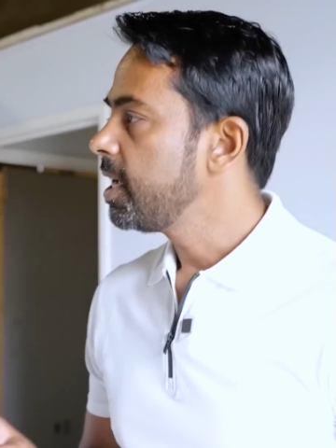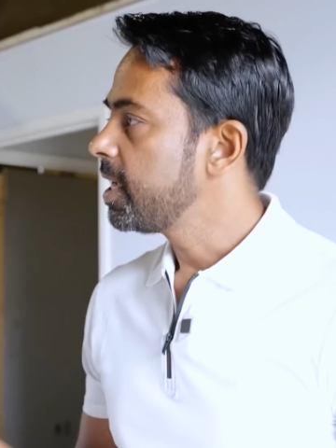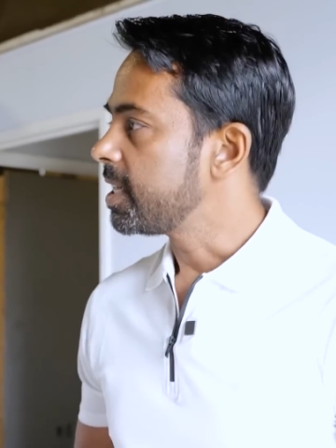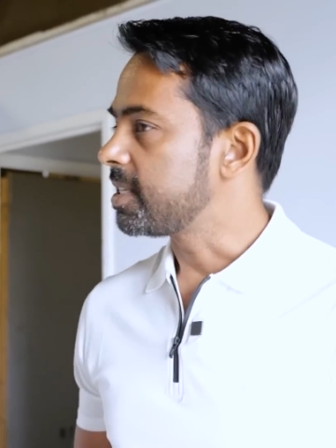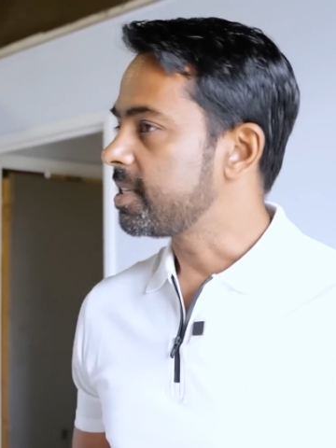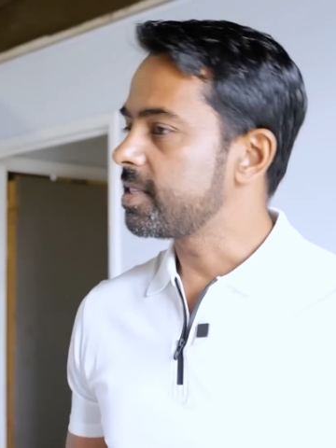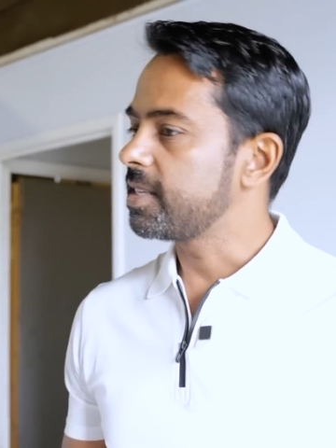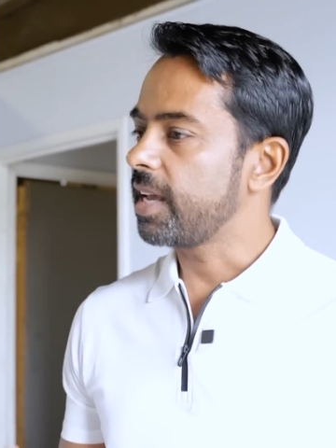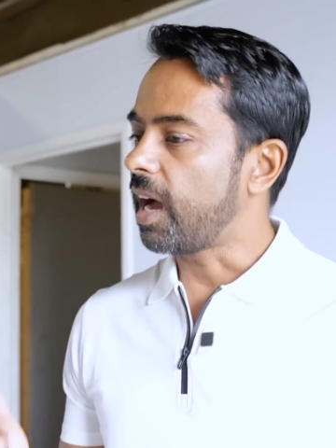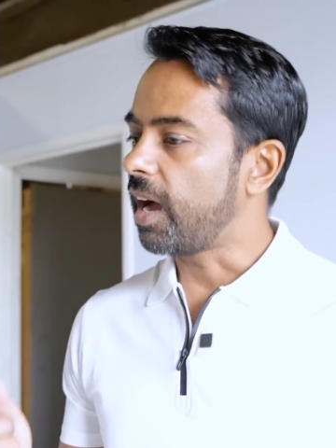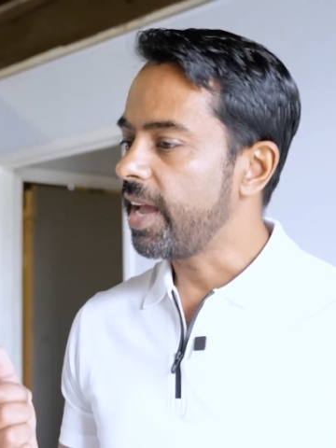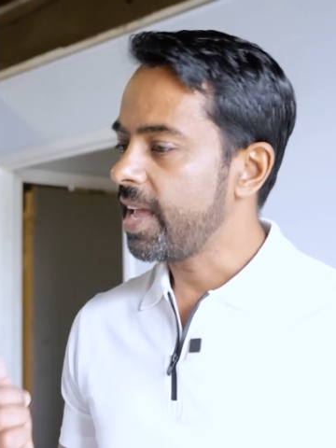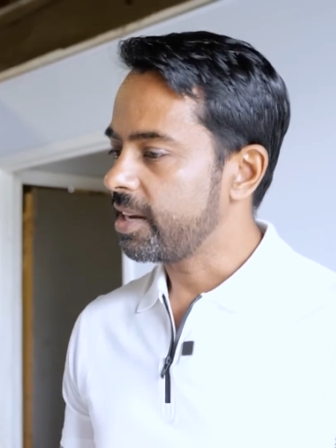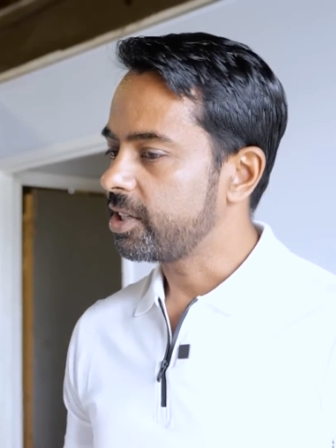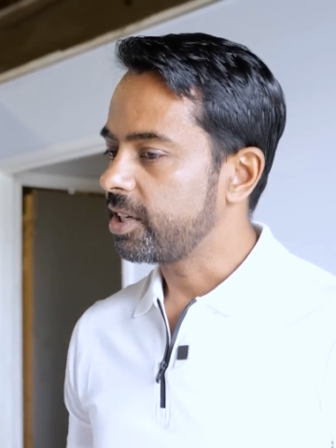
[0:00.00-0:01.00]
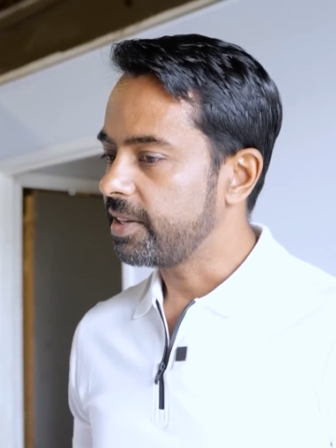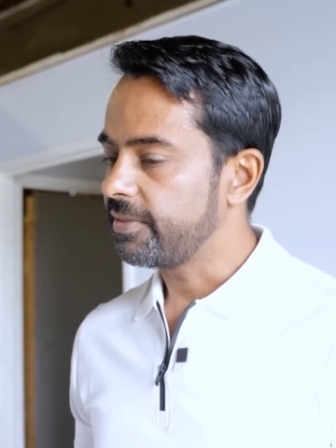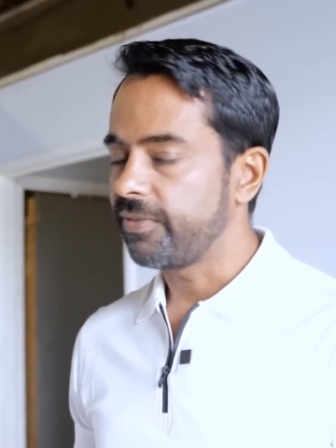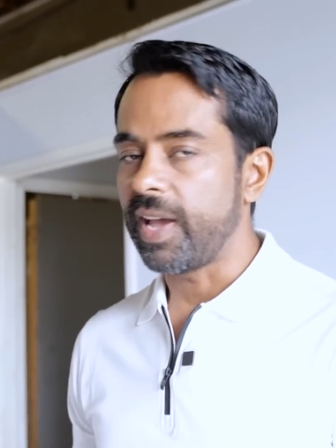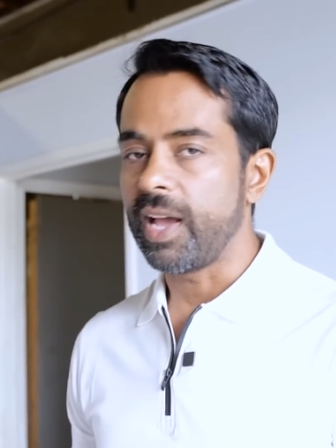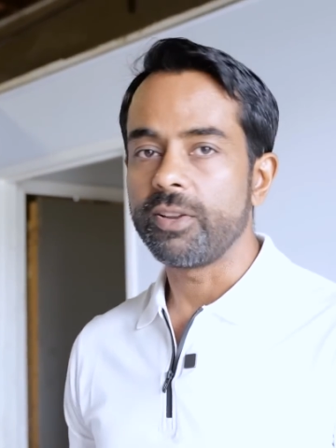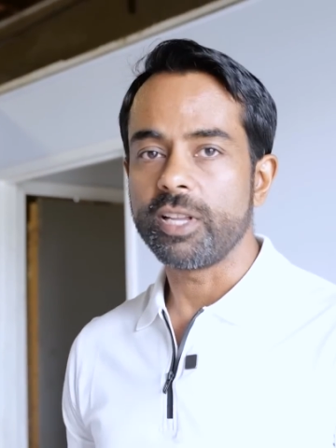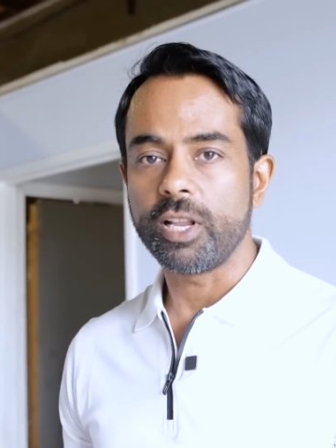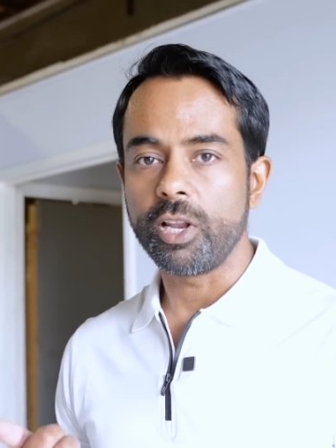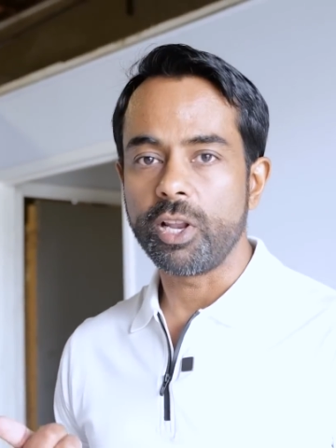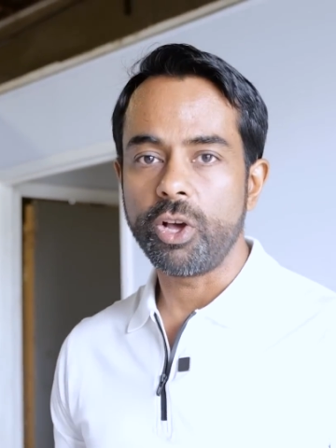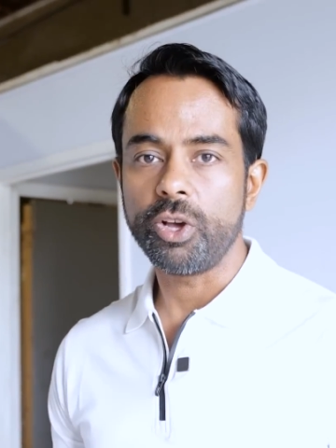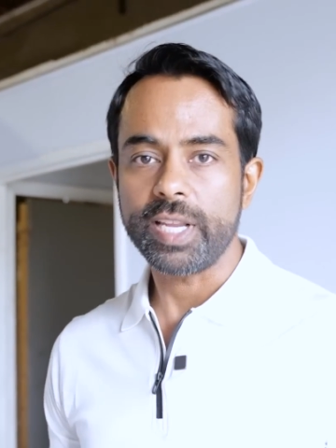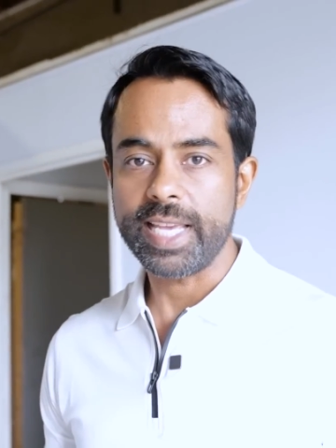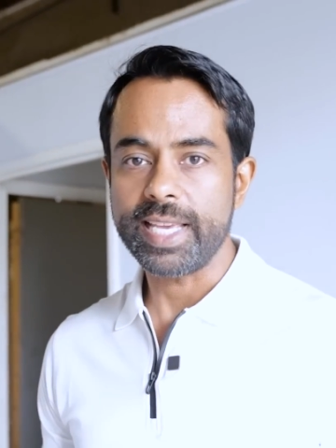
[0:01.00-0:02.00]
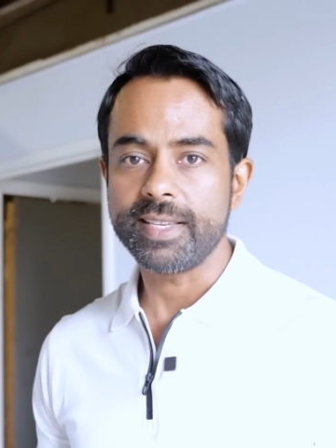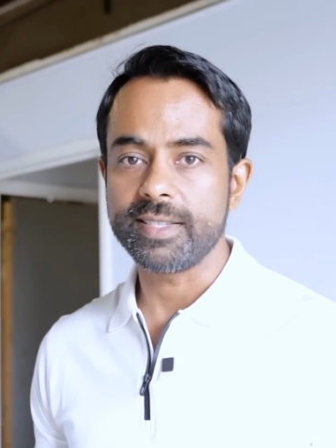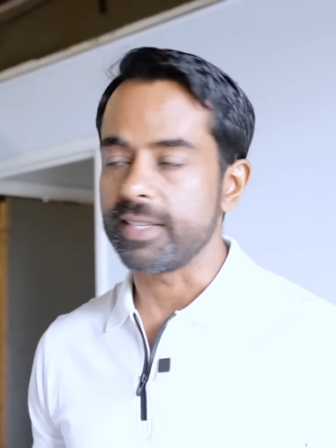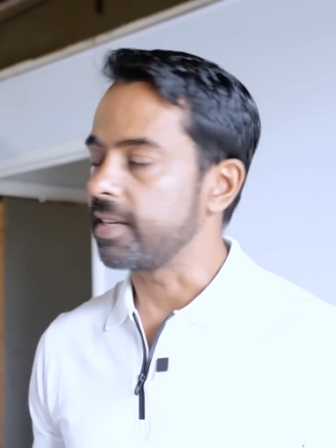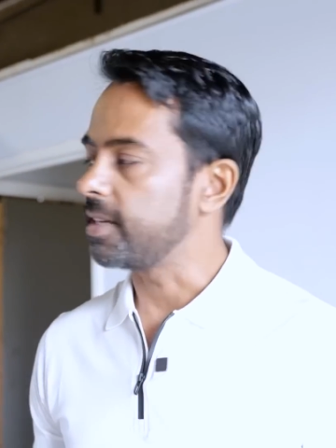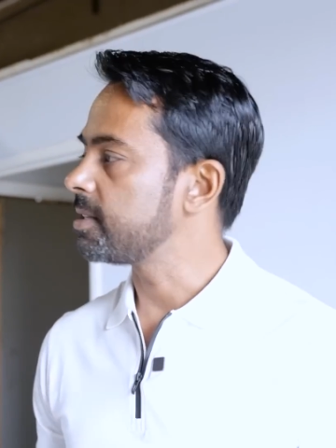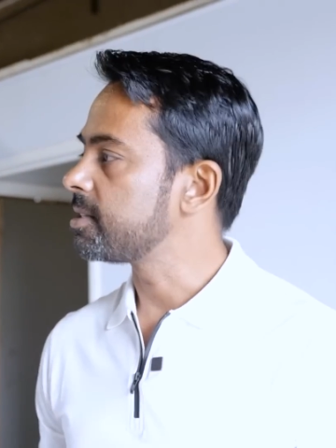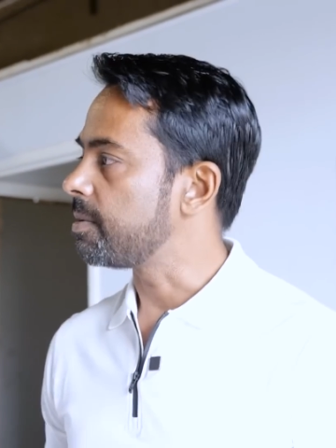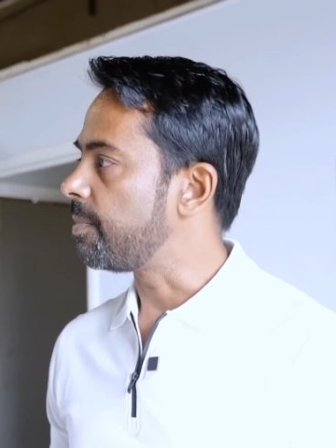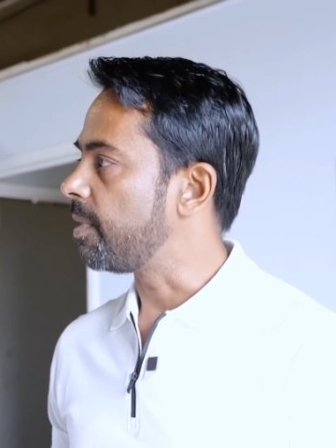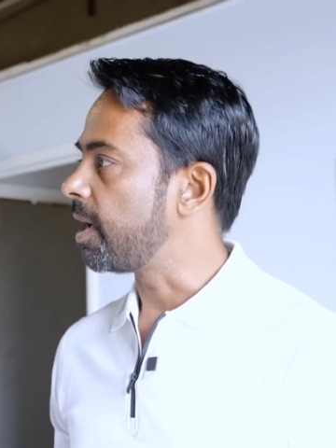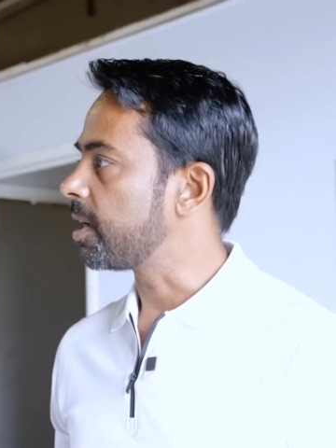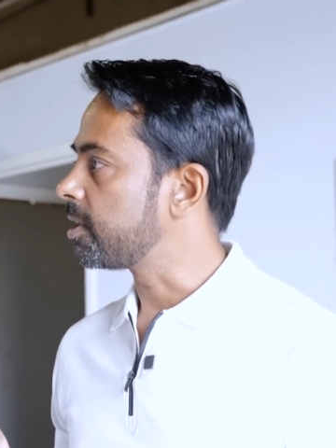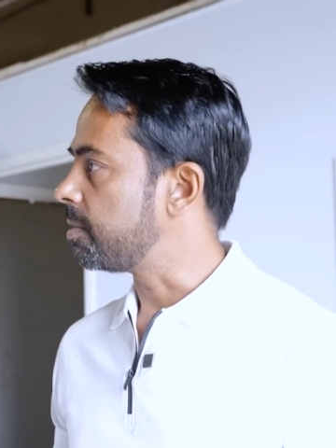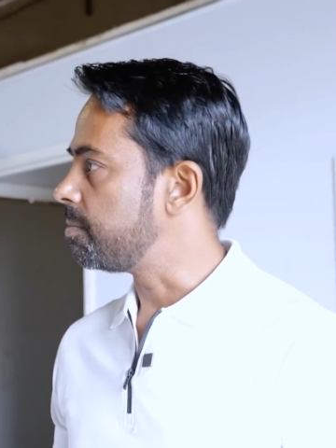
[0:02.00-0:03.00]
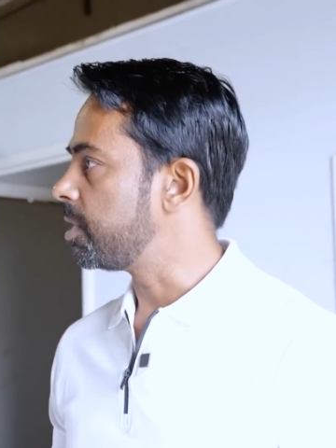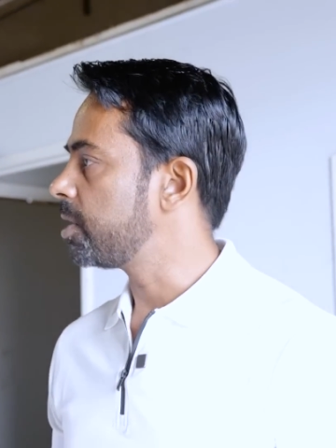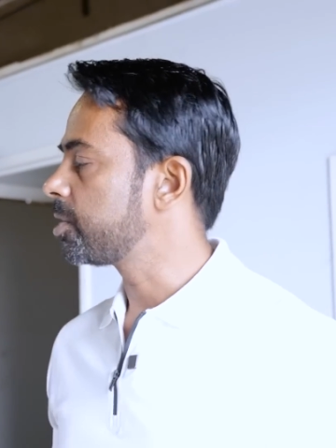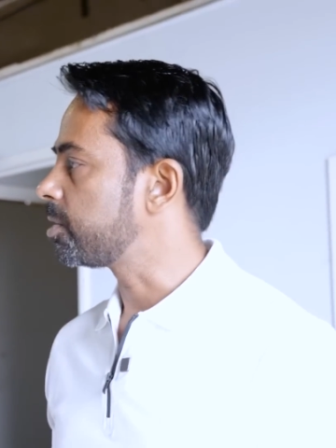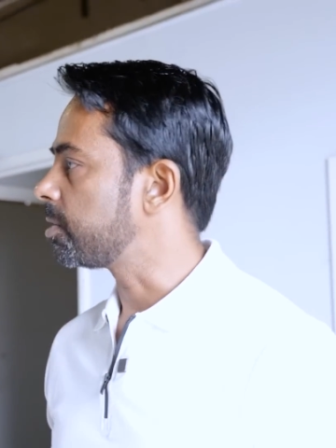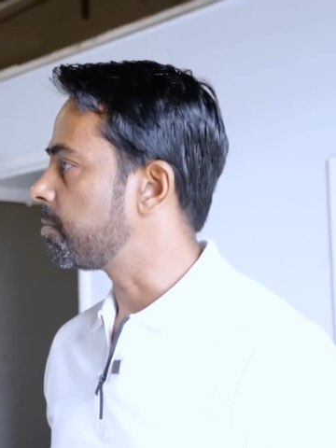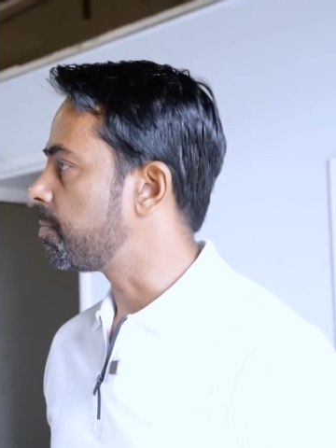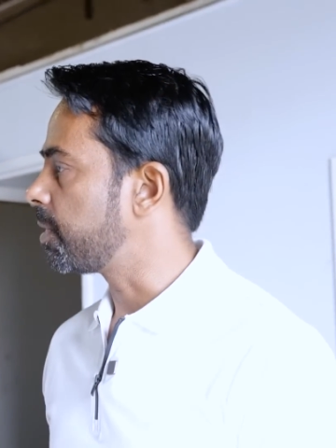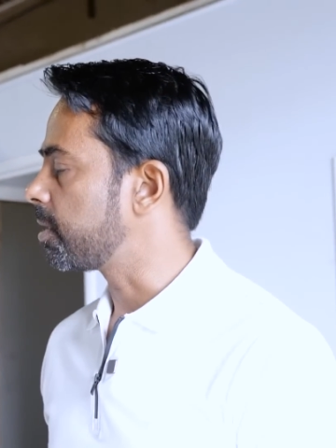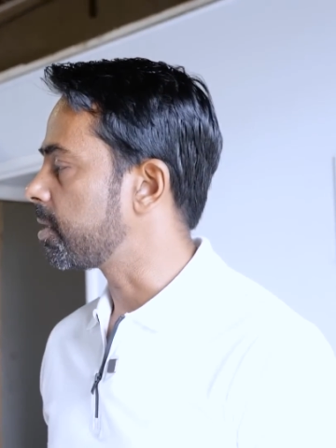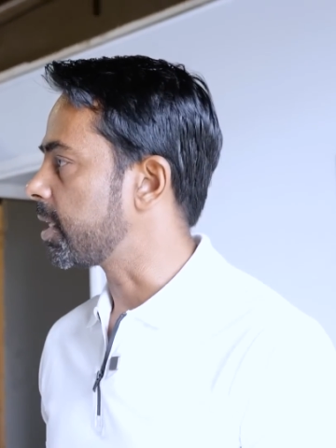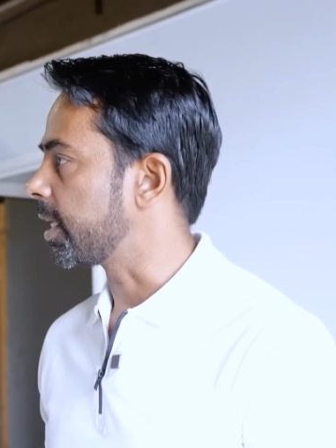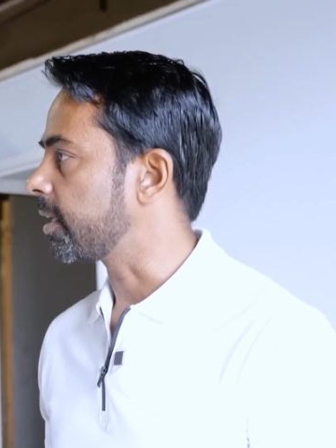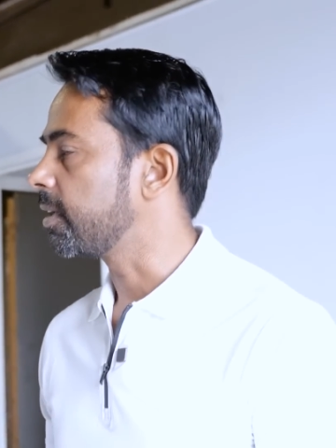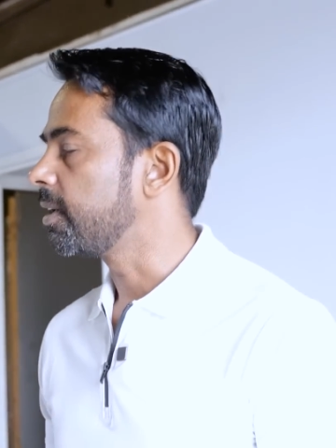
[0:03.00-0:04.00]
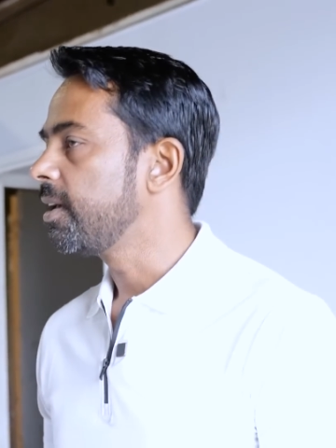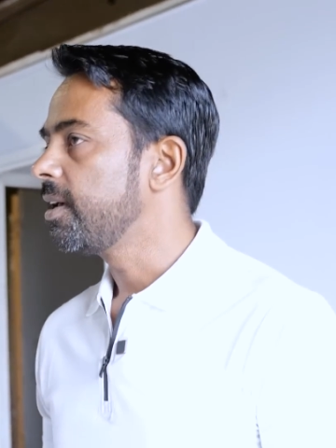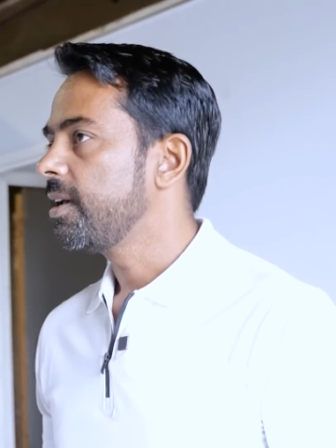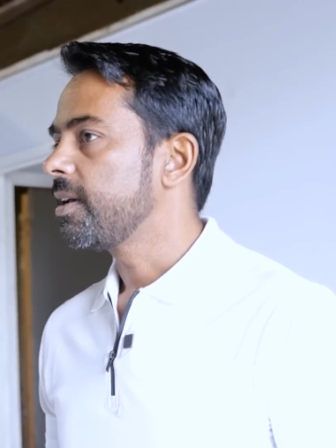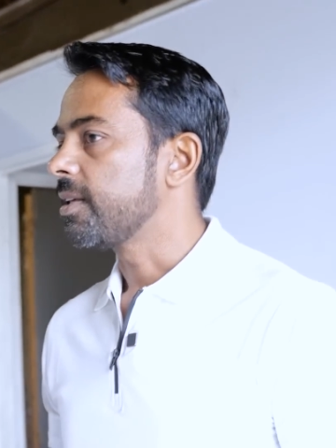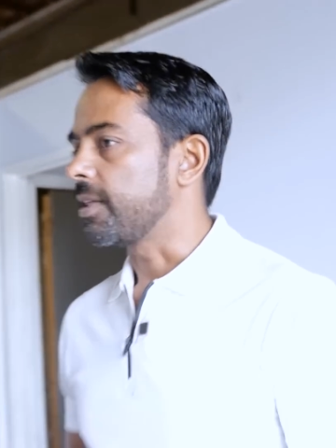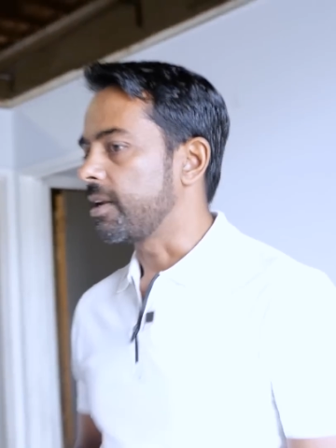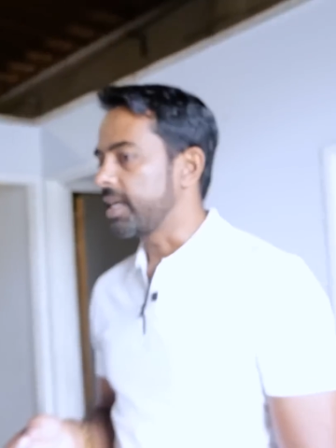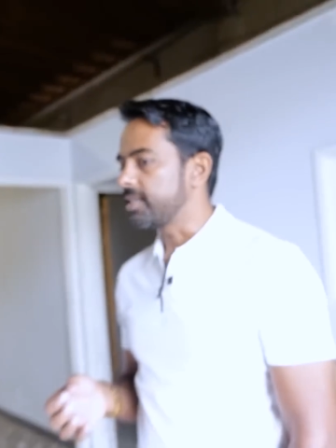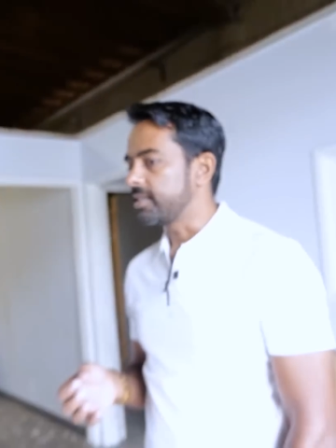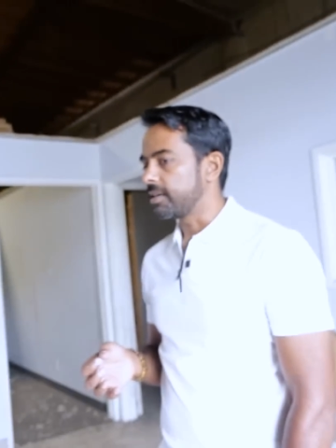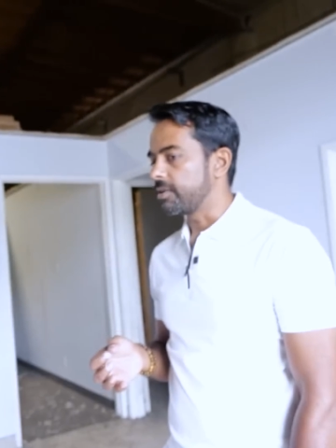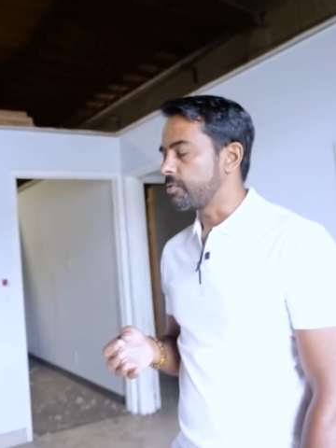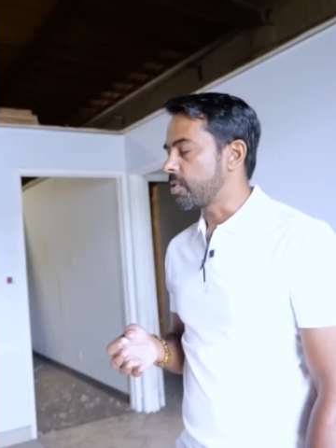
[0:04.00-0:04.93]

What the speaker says: is I actually found it a lot easier to buy a commercial building than I did a